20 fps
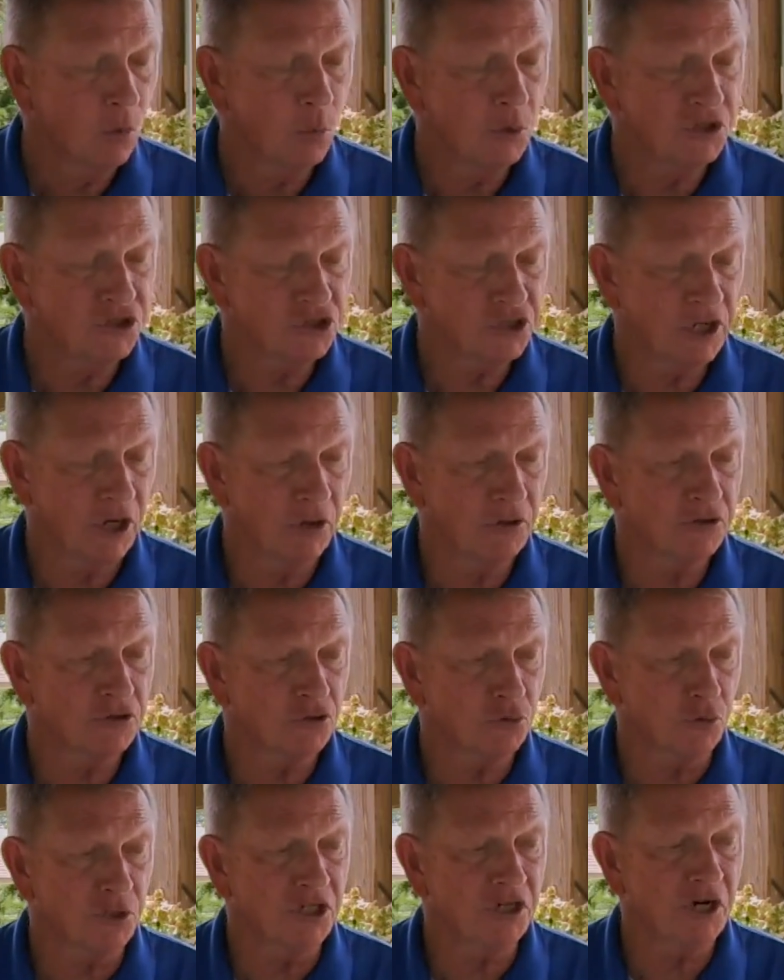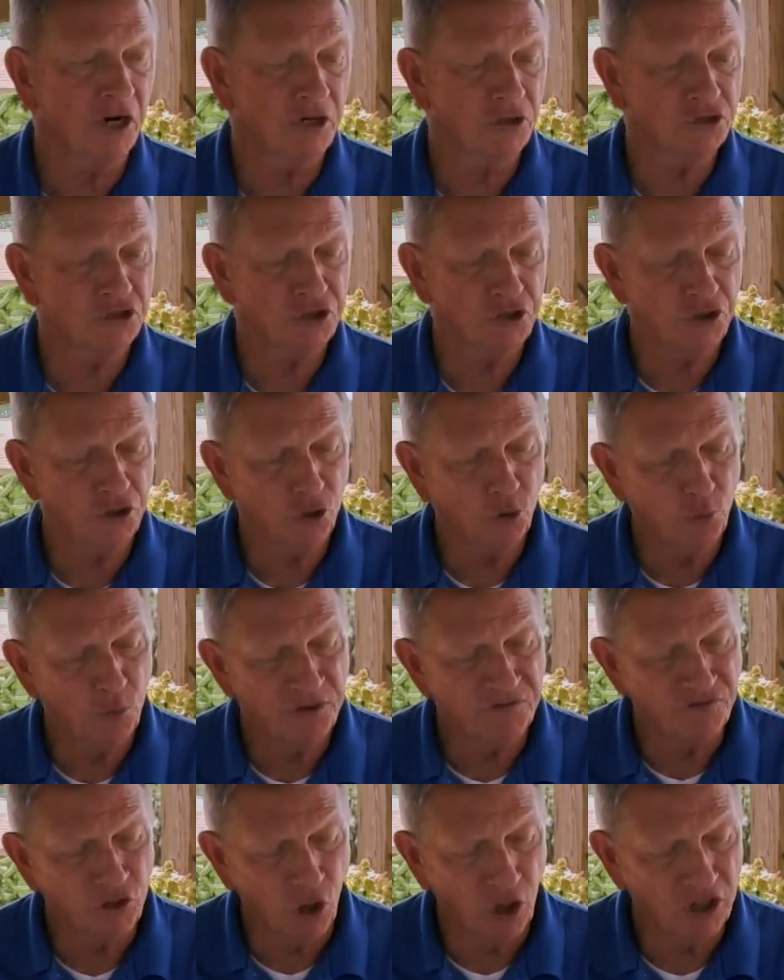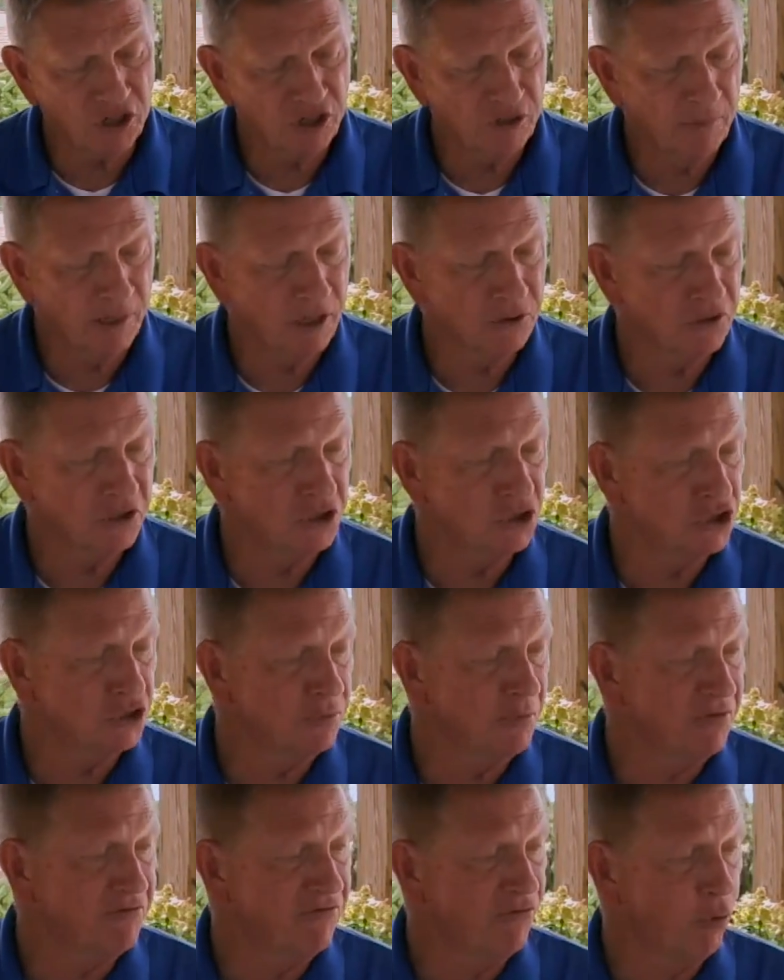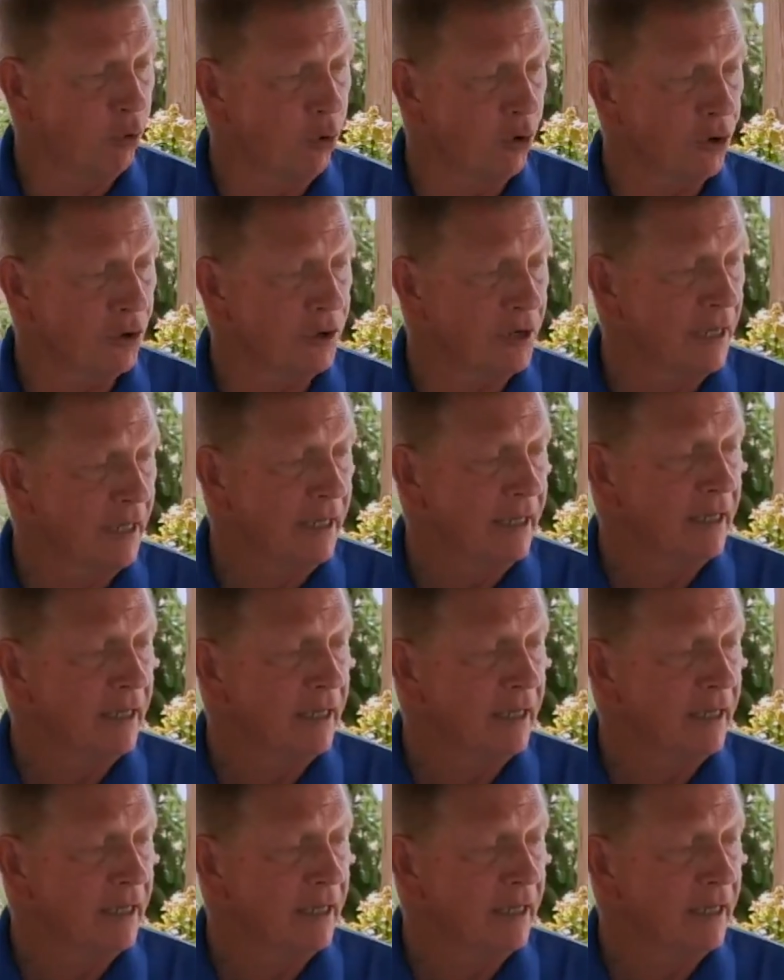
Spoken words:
We sell the tree guards here. We talked about these before.